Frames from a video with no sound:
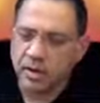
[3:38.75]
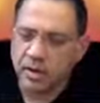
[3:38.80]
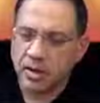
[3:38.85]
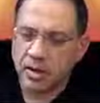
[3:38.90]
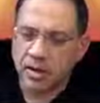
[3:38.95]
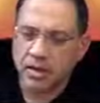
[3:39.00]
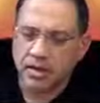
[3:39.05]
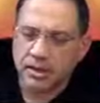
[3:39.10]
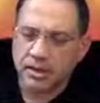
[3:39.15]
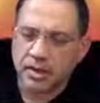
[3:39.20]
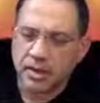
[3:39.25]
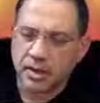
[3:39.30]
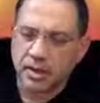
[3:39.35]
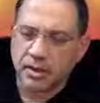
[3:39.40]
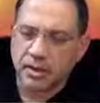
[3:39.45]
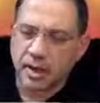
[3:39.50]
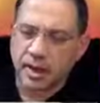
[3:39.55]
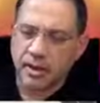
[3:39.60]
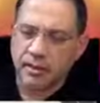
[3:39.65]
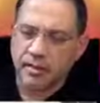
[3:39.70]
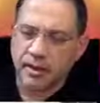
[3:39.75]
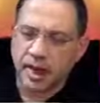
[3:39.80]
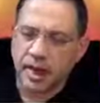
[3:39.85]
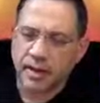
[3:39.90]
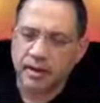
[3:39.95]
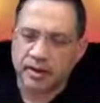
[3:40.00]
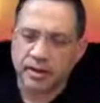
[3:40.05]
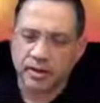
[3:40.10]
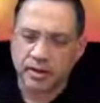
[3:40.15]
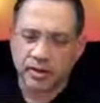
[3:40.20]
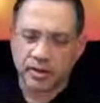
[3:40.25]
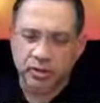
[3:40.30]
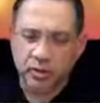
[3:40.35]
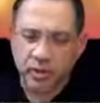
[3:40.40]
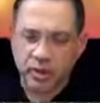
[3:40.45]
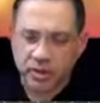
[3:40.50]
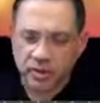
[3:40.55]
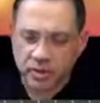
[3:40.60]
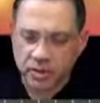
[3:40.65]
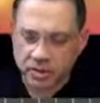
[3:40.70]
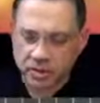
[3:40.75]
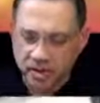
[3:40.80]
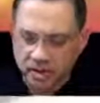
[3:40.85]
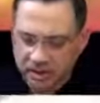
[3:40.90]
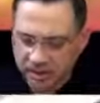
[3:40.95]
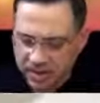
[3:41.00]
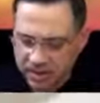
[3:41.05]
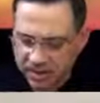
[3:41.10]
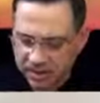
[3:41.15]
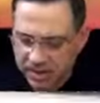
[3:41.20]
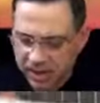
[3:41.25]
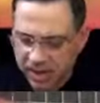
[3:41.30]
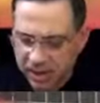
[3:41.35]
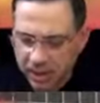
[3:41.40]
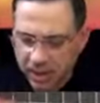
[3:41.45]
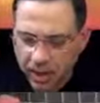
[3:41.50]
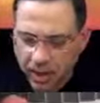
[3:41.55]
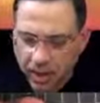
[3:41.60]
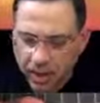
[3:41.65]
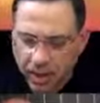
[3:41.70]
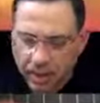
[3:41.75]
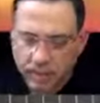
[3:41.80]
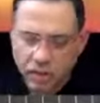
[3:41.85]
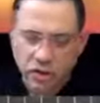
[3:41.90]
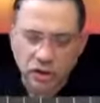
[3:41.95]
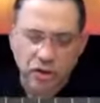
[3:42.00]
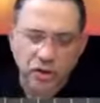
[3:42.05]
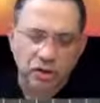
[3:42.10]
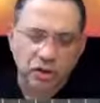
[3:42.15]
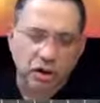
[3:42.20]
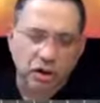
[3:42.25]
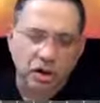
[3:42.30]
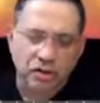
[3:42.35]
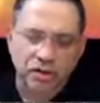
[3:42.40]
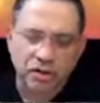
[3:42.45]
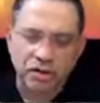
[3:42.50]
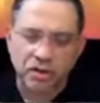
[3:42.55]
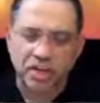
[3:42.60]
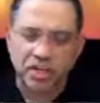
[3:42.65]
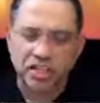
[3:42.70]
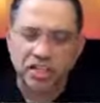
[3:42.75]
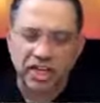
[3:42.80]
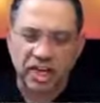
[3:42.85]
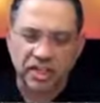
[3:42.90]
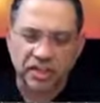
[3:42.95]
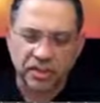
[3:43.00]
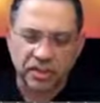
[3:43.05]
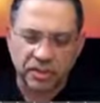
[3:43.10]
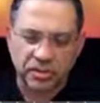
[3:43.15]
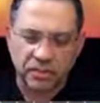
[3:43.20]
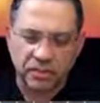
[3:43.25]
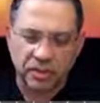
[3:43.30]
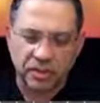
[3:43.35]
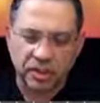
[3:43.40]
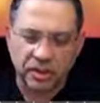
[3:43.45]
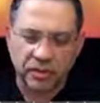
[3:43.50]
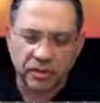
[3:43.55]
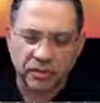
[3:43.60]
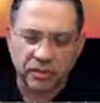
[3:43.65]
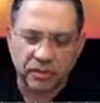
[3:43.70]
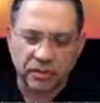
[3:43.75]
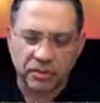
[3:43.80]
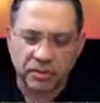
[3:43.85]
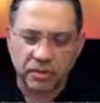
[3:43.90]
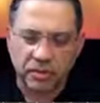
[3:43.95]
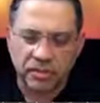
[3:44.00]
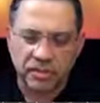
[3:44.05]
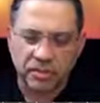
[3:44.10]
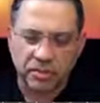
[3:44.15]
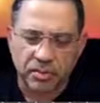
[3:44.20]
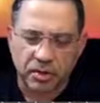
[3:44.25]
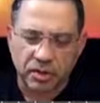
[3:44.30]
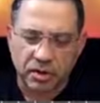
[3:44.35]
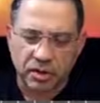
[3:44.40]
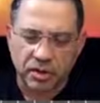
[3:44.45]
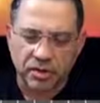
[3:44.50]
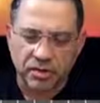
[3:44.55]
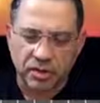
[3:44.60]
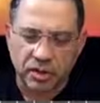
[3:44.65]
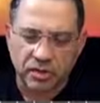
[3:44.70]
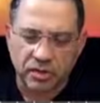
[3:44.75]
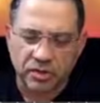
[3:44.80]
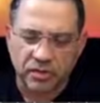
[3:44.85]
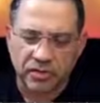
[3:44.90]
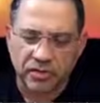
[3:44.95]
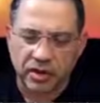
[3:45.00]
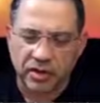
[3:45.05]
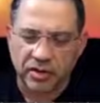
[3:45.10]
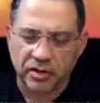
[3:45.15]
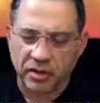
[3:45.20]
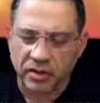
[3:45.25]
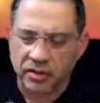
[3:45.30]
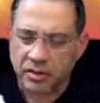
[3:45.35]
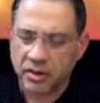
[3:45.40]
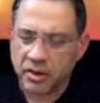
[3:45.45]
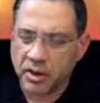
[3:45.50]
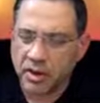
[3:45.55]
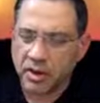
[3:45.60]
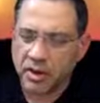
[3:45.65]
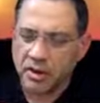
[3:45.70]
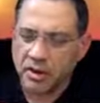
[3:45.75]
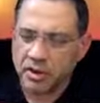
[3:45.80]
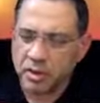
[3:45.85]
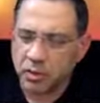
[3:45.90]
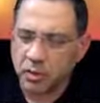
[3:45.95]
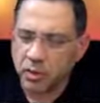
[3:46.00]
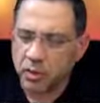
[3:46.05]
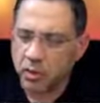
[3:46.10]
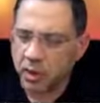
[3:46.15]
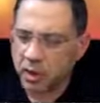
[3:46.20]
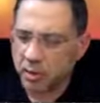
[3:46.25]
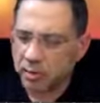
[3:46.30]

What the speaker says: you can see that you have that in there as well. So we'll set this aside. I'm sure also the ejection pin for your SIM card is also found here. So we'll go ahead